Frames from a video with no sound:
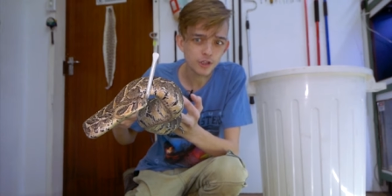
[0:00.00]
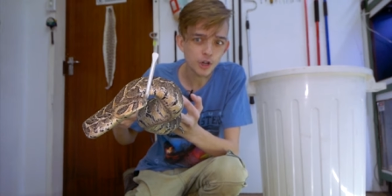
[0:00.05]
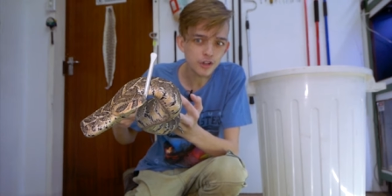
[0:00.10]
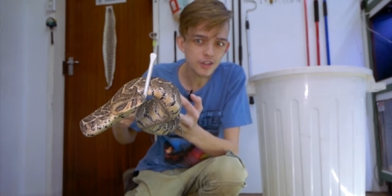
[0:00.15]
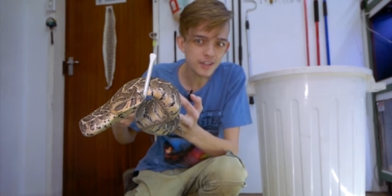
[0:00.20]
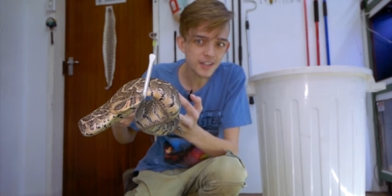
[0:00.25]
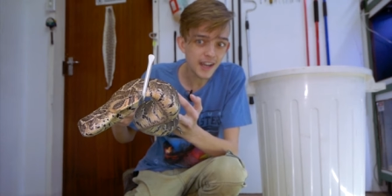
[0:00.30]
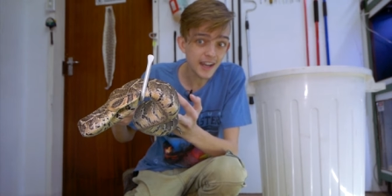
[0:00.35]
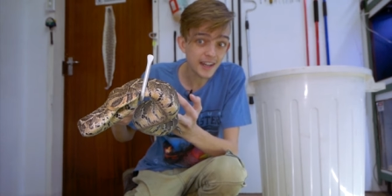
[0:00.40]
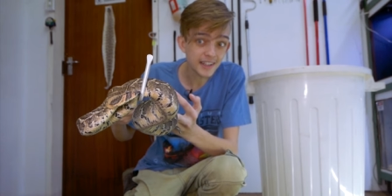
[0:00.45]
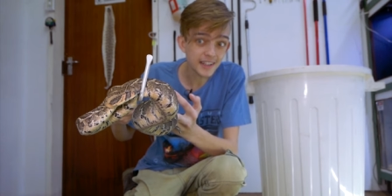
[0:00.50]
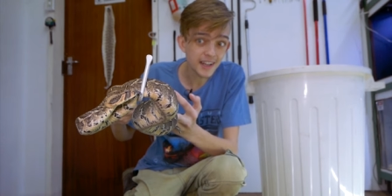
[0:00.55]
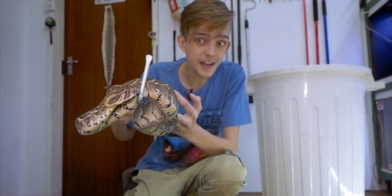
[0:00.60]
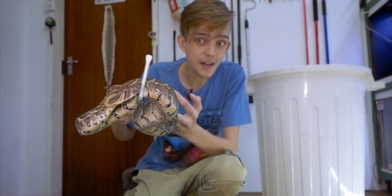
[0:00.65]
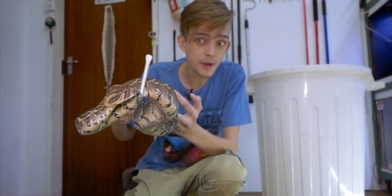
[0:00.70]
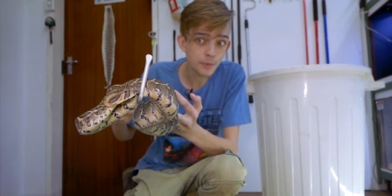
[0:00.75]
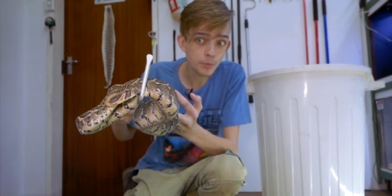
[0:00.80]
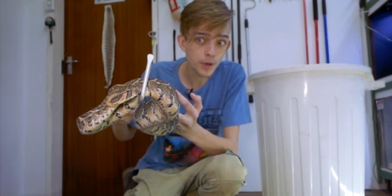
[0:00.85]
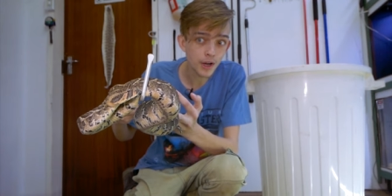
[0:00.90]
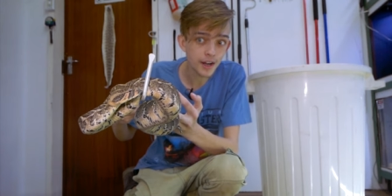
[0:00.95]
don't act
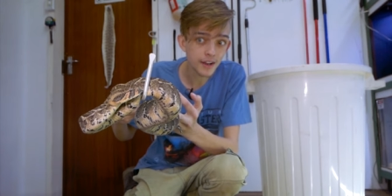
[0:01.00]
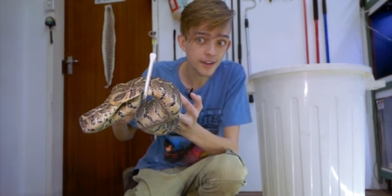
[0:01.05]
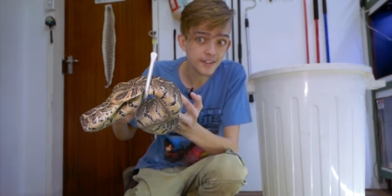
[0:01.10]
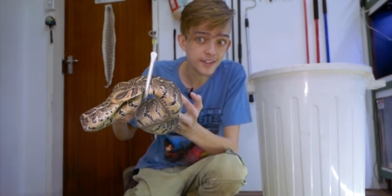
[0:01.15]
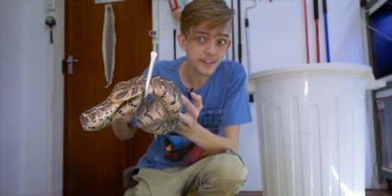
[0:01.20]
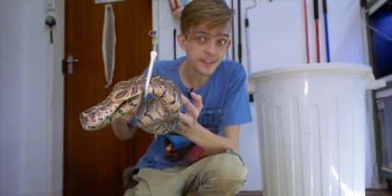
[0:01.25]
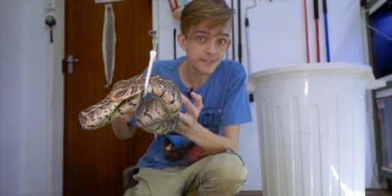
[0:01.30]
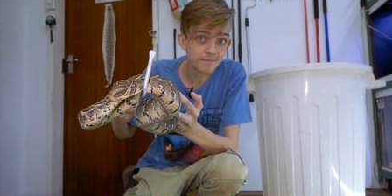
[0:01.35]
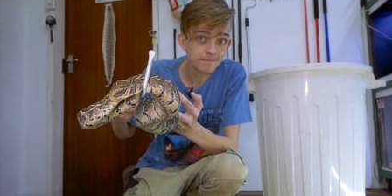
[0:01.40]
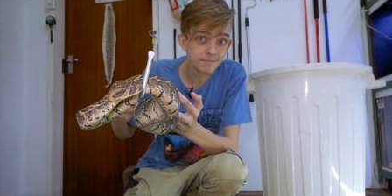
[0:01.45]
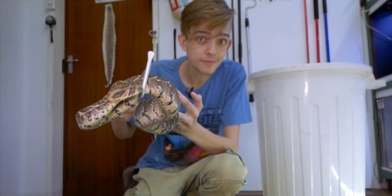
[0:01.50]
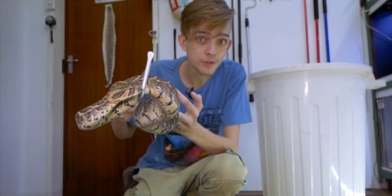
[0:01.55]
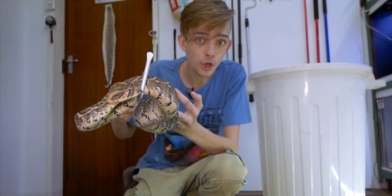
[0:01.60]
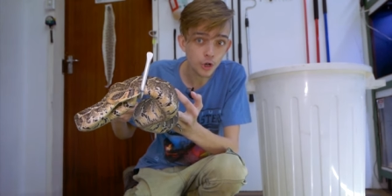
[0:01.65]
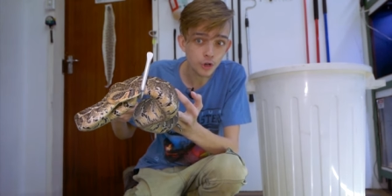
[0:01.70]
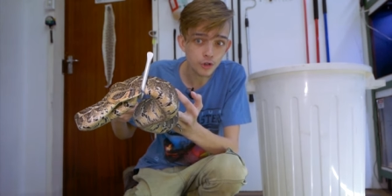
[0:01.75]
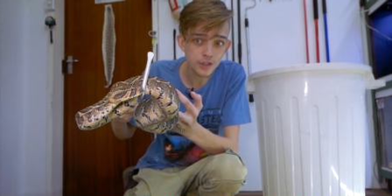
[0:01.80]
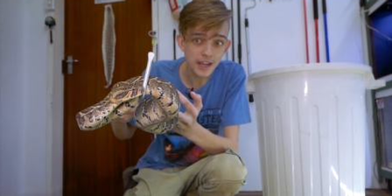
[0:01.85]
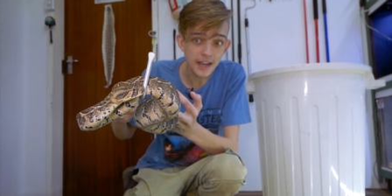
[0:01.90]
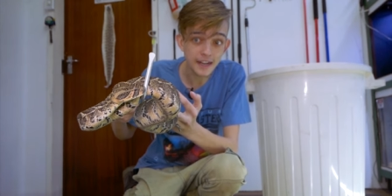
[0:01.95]
like a predator,
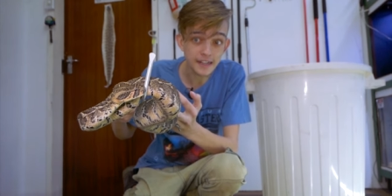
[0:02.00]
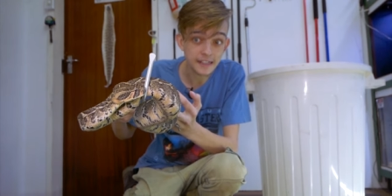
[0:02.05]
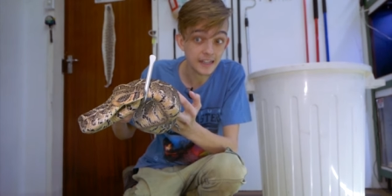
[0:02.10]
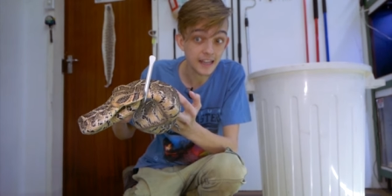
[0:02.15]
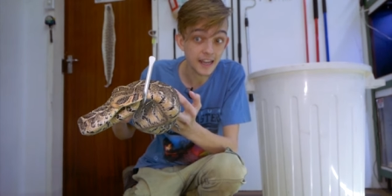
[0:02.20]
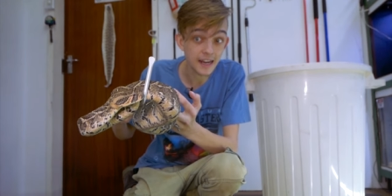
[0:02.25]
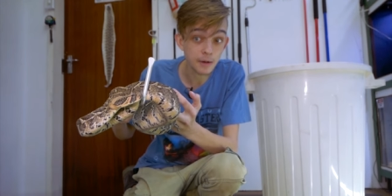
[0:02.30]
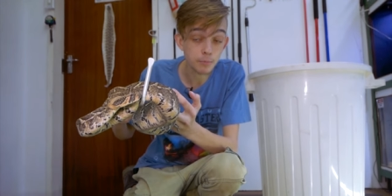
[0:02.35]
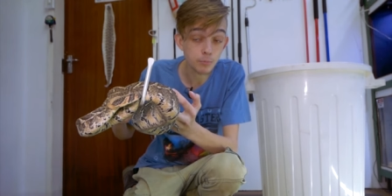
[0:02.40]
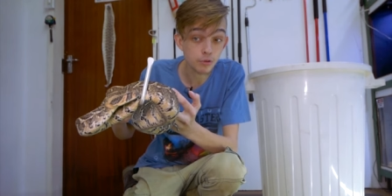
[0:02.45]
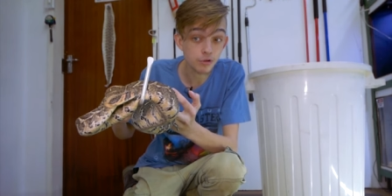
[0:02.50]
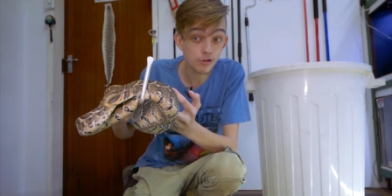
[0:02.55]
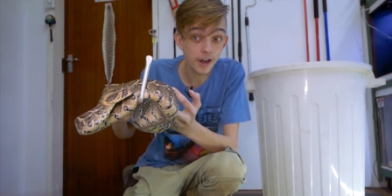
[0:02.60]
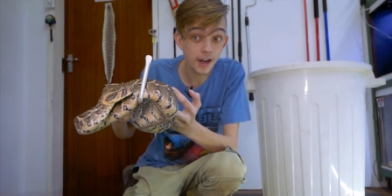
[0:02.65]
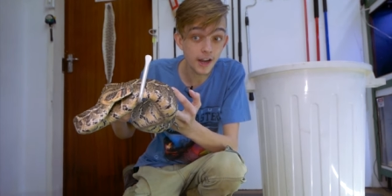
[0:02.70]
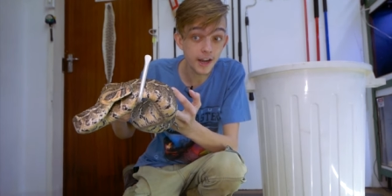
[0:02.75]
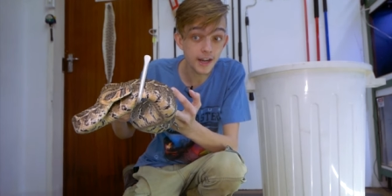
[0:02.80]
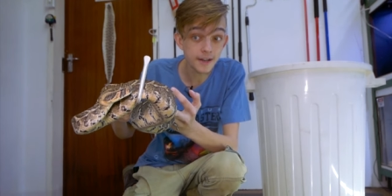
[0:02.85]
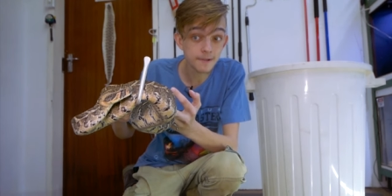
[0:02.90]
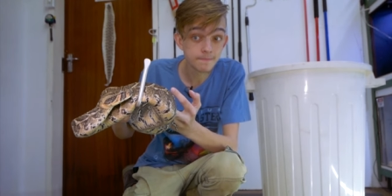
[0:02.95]
don't act like
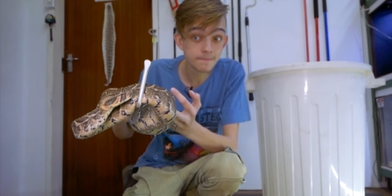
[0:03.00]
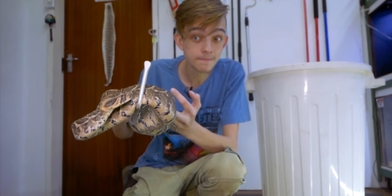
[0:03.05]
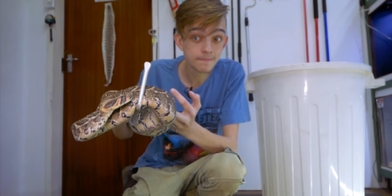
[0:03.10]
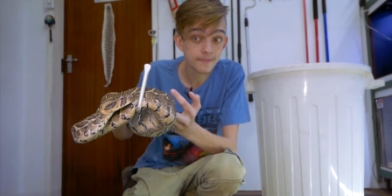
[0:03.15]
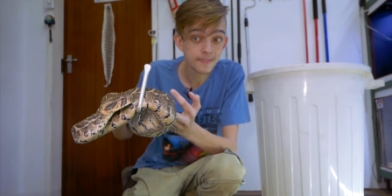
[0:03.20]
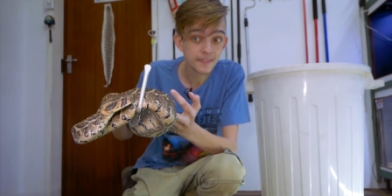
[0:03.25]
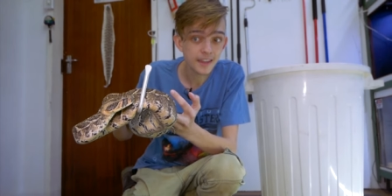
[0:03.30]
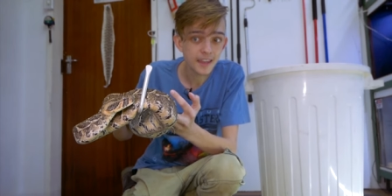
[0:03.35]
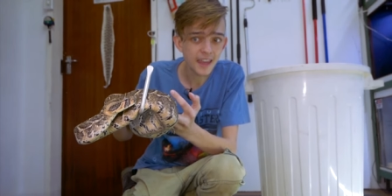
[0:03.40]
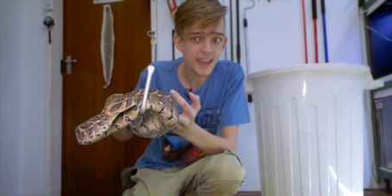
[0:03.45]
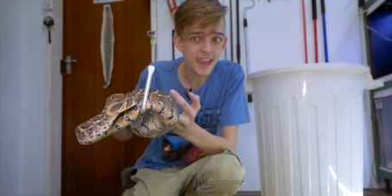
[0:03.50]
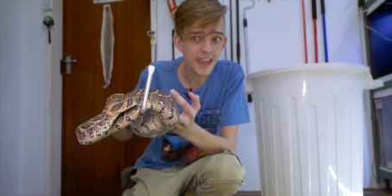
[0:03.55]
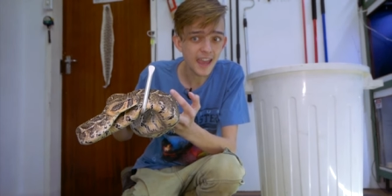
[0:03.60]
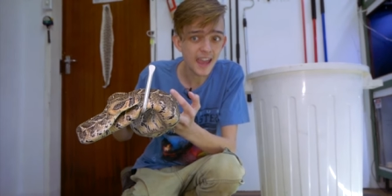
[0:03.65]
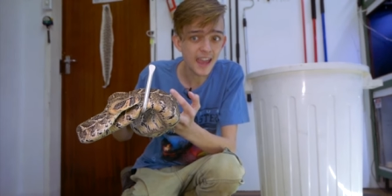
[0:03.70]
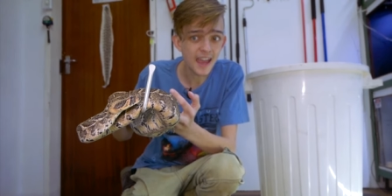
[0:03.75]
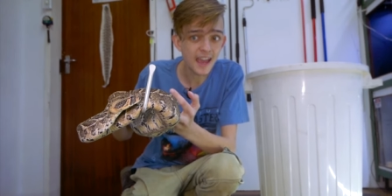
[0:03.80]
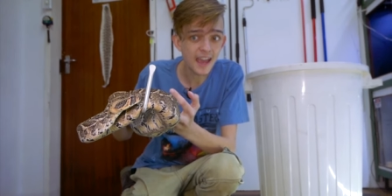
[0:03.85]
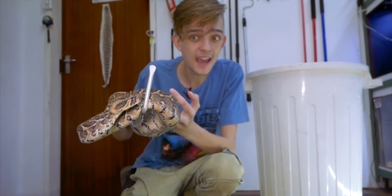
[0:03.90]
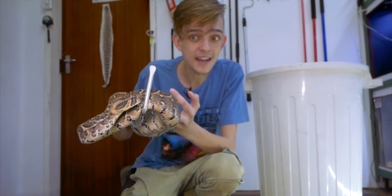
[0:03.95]
prey,
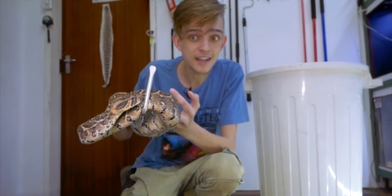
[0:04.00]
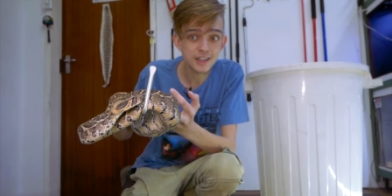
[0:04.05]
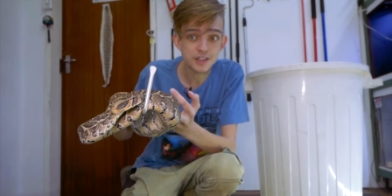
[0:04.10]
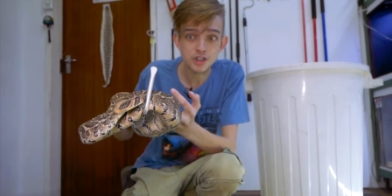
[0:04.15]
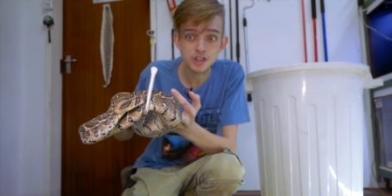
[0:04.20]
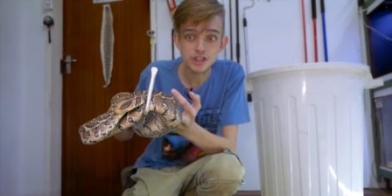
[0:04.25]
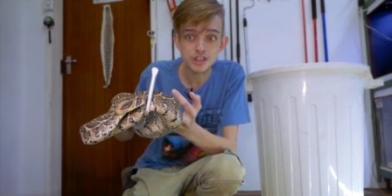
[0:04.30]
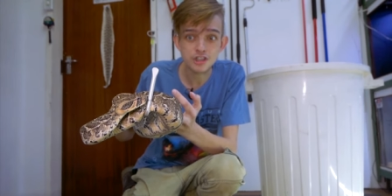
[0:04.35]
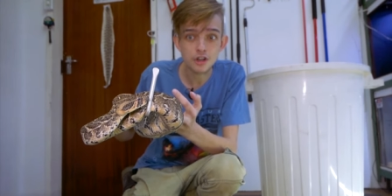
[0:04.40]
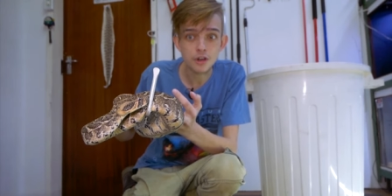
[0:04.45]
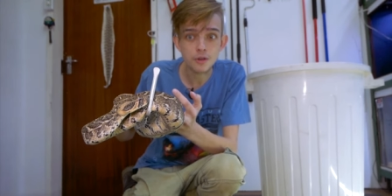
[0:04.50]
and just